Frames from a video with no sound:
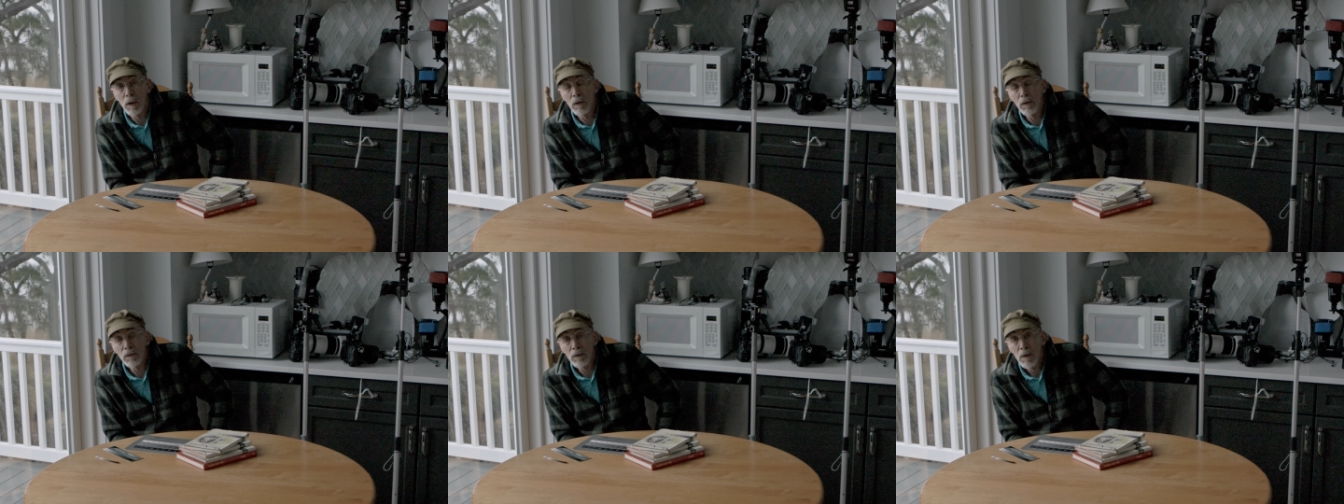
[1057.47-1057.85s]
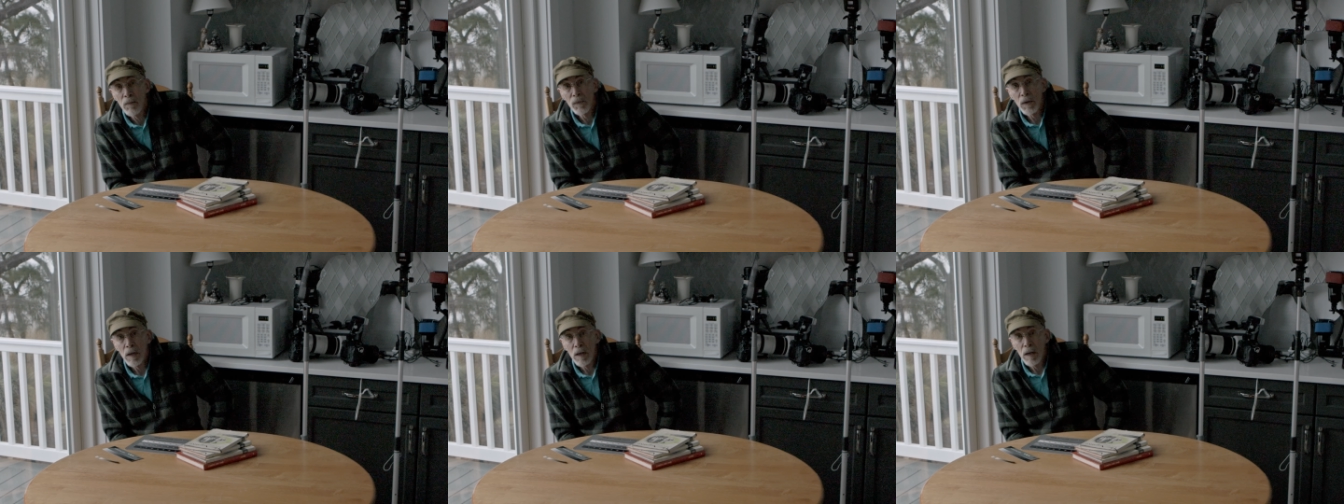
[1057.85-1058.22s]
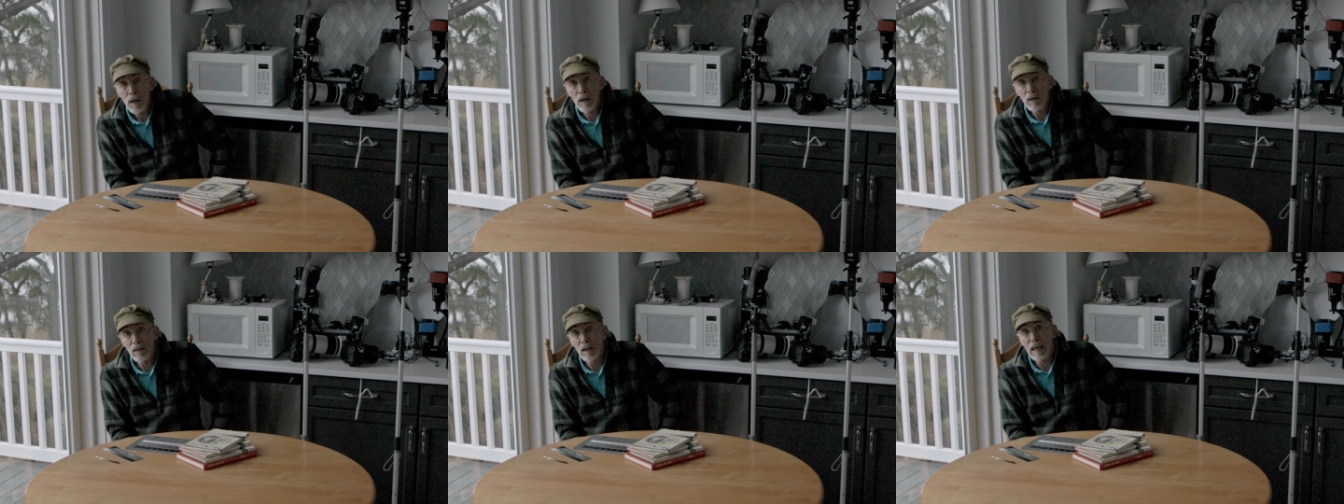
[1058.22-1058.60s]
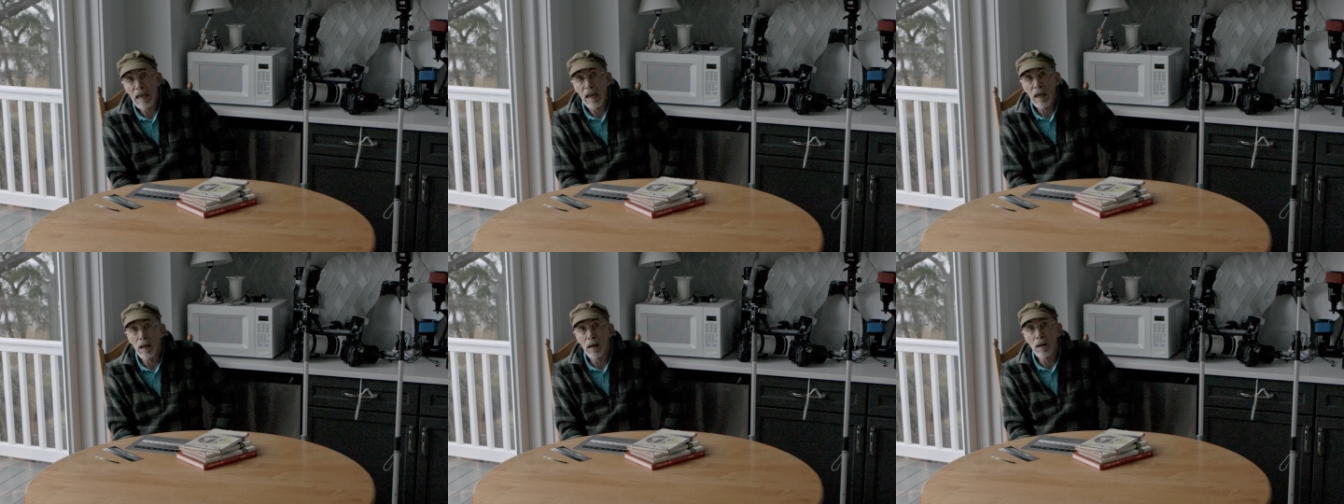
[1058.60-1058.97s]
with is a
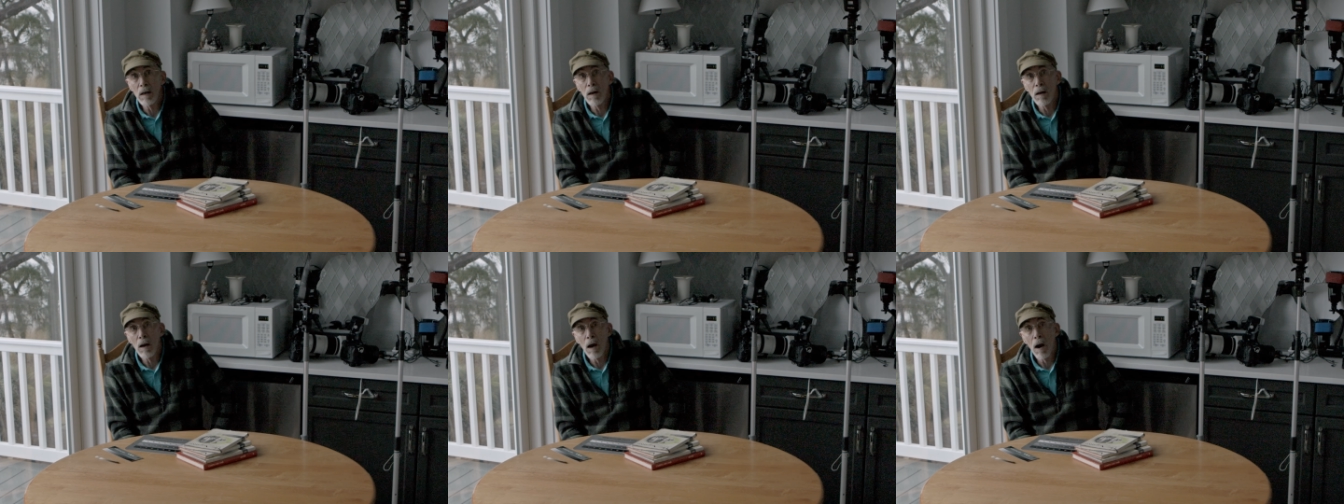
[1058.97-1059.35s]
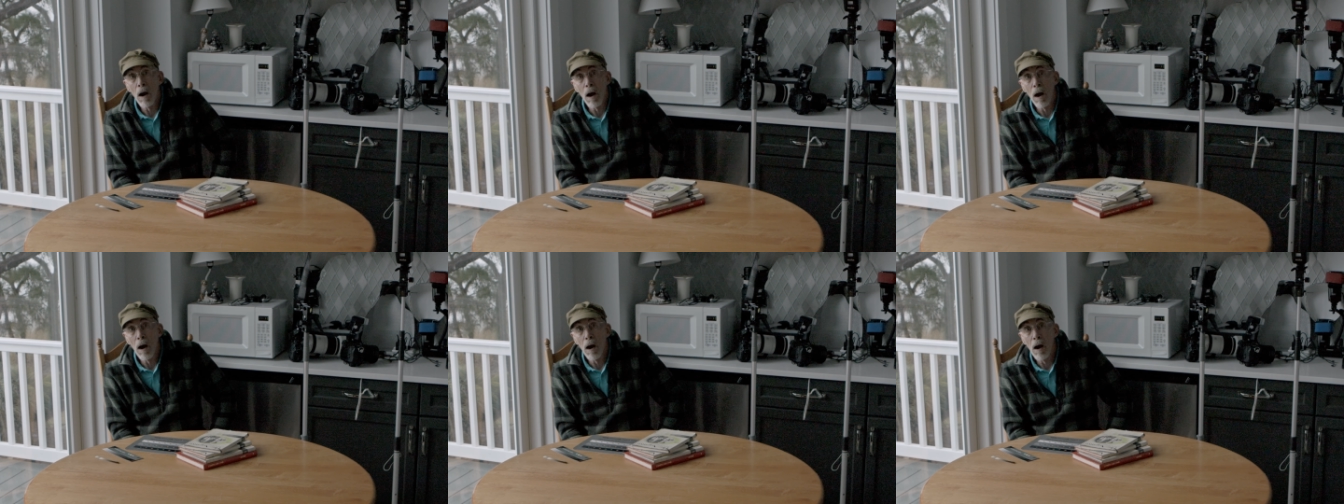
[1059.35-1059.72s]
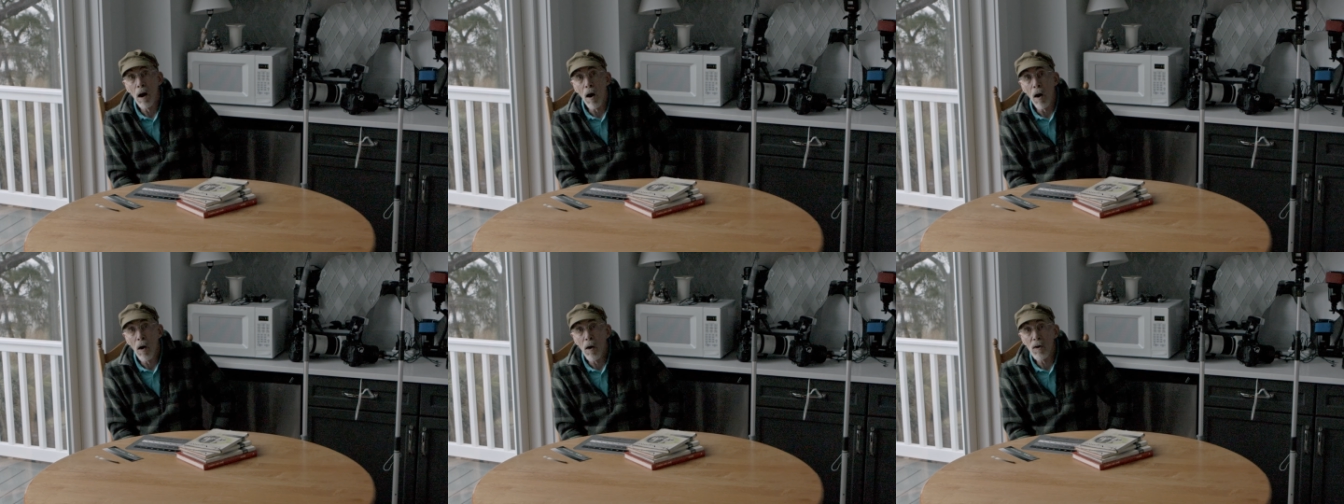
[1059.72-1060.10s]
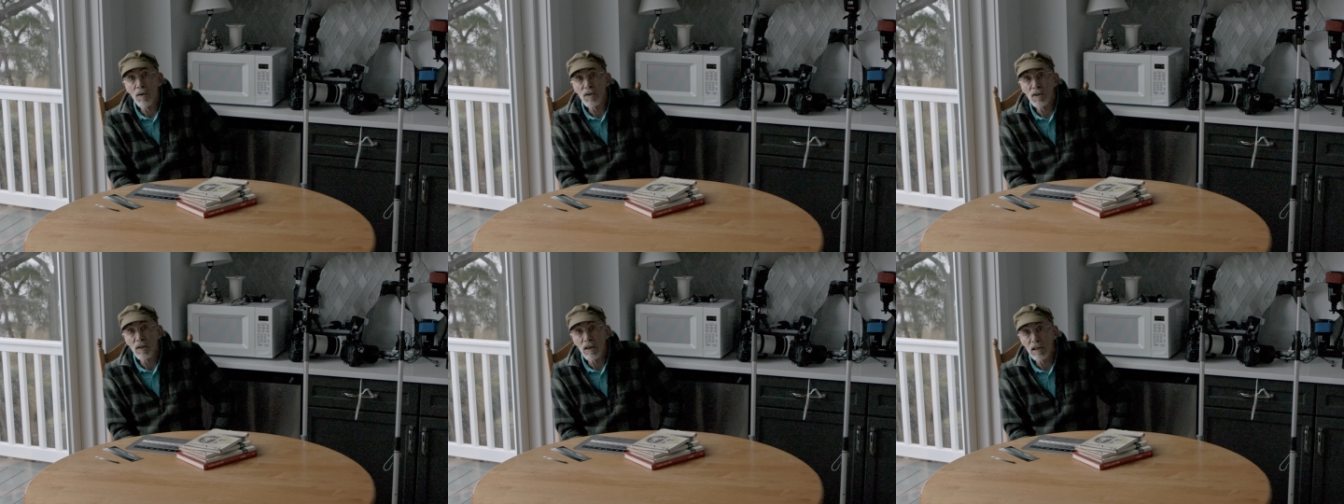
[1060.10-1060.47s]
Canon
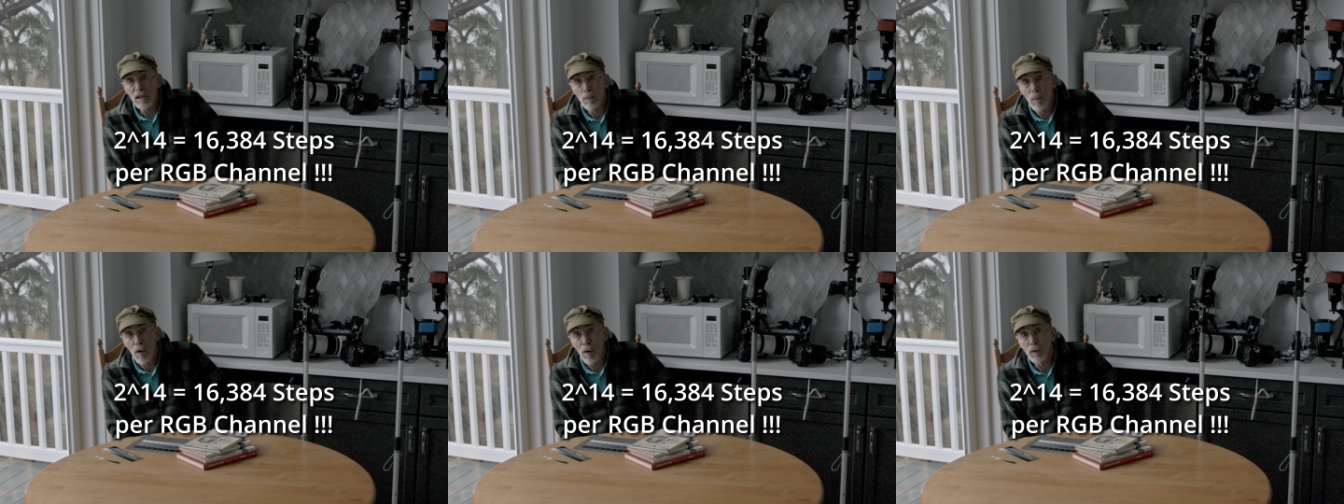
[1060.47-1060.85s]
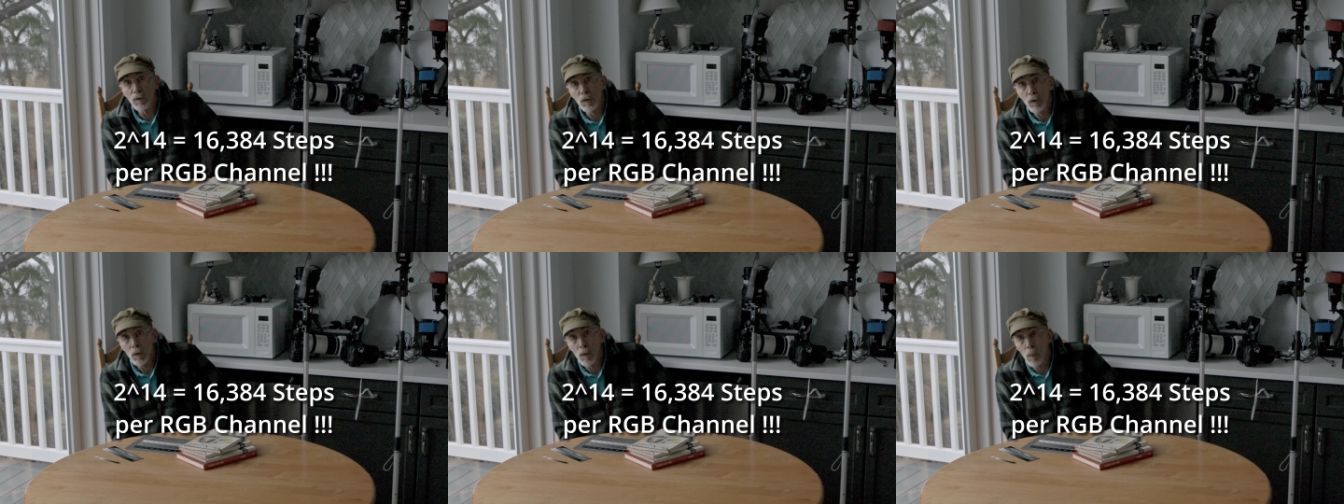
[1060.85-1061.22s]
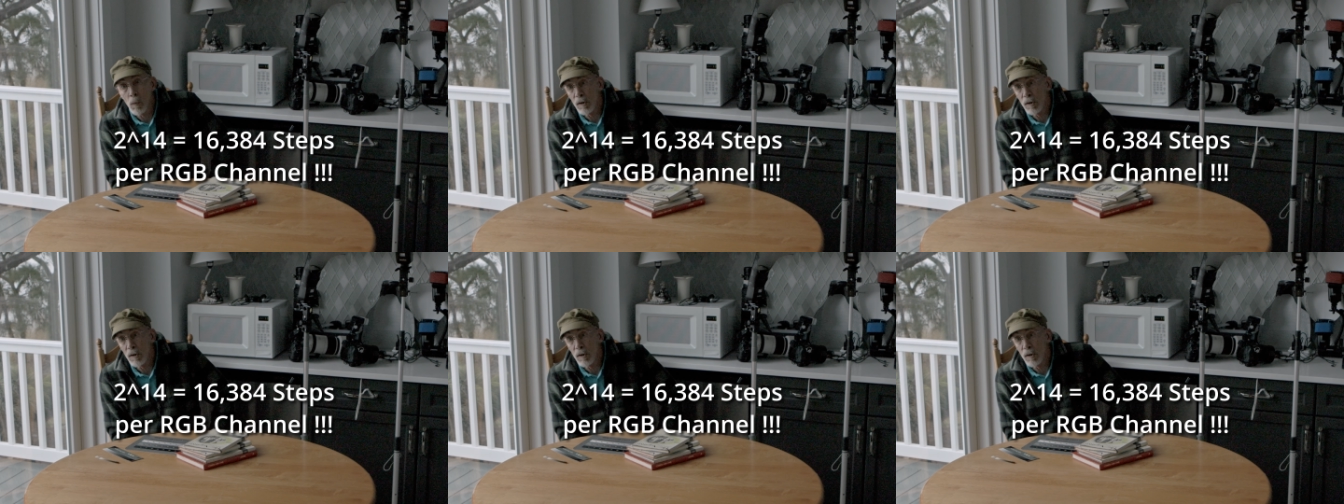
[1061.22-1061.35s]
R6 Mark II,